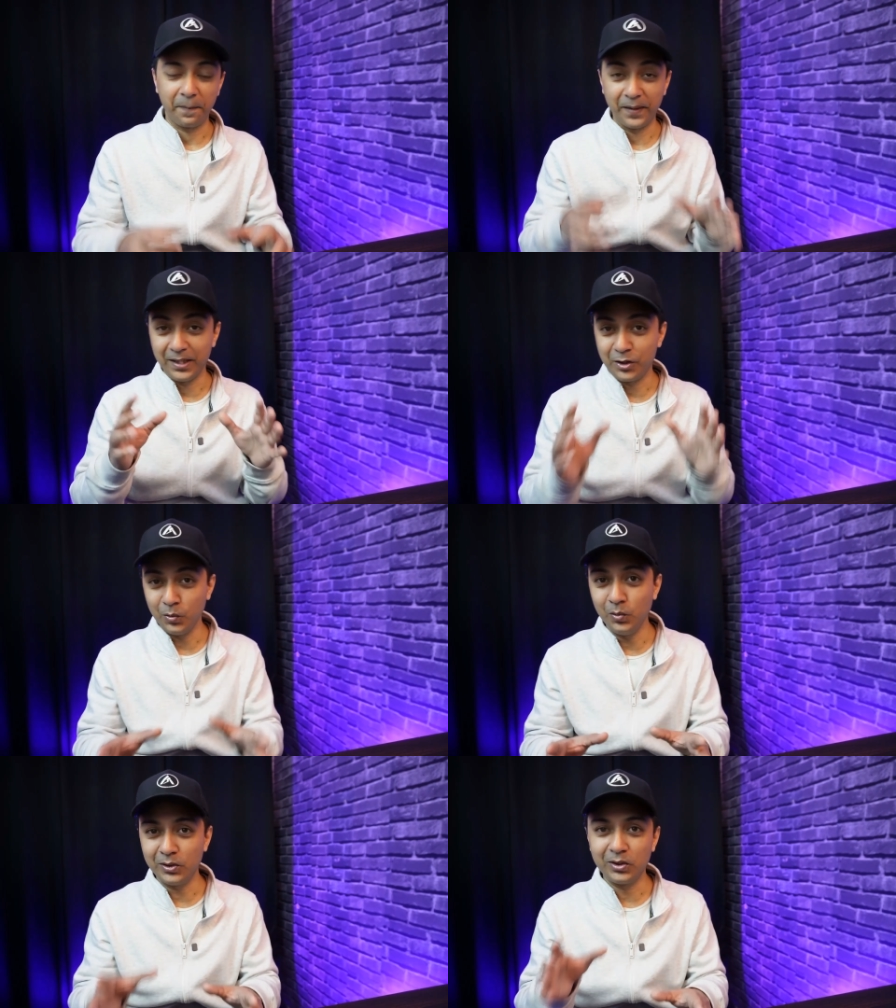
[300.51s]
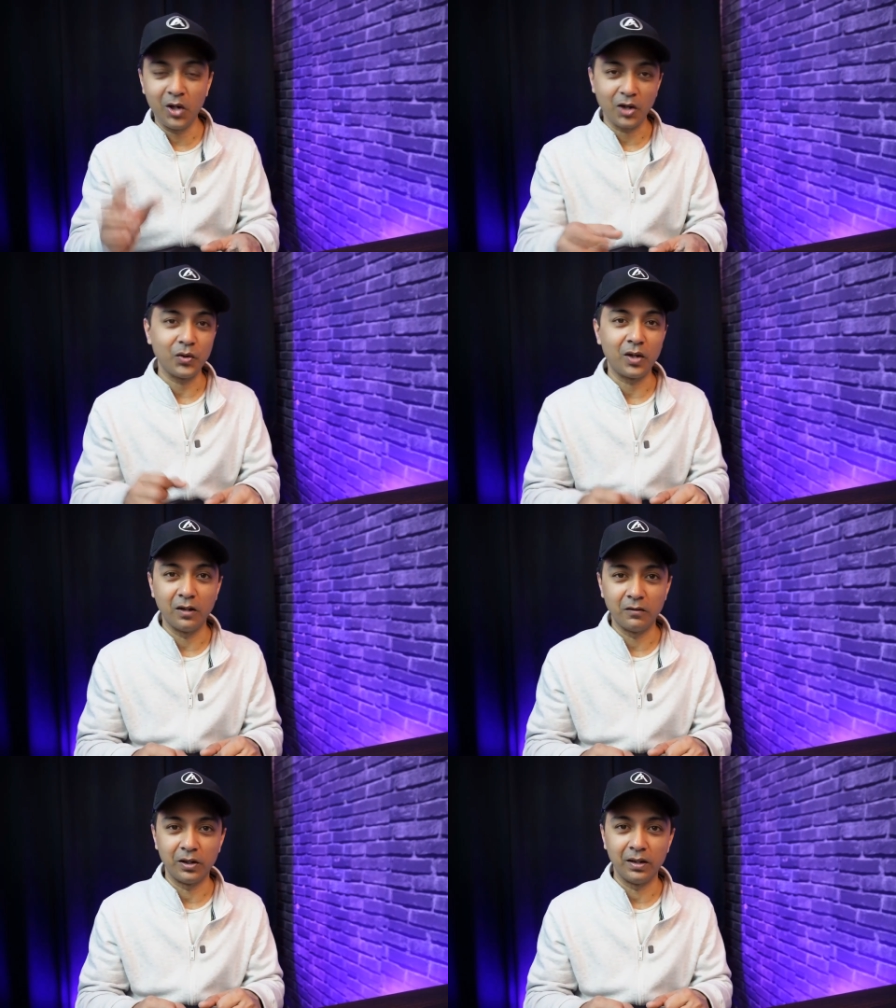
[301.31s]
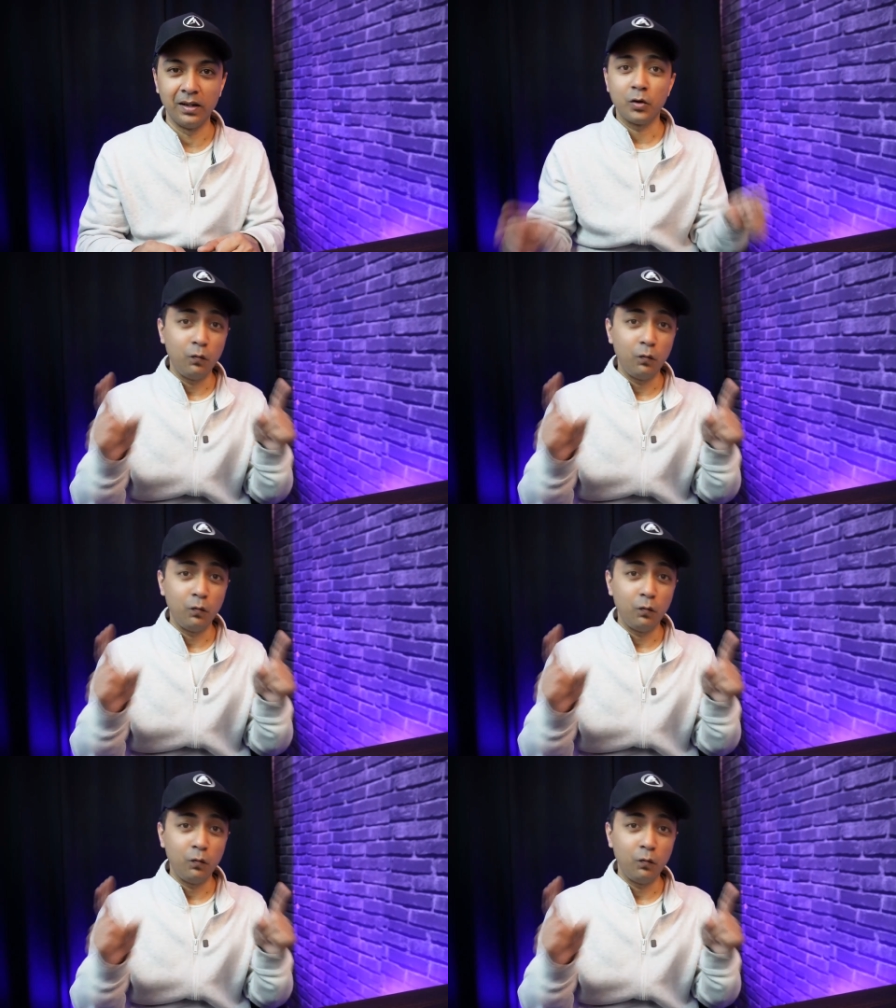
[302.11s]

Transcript: These tools got you covered. So